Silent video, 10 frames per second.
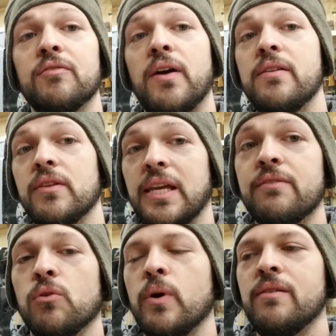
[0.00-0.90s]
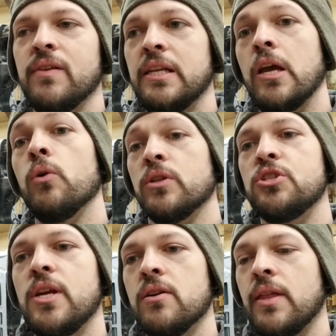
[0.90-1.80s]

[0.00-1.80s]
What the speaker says: find the giveaway video and share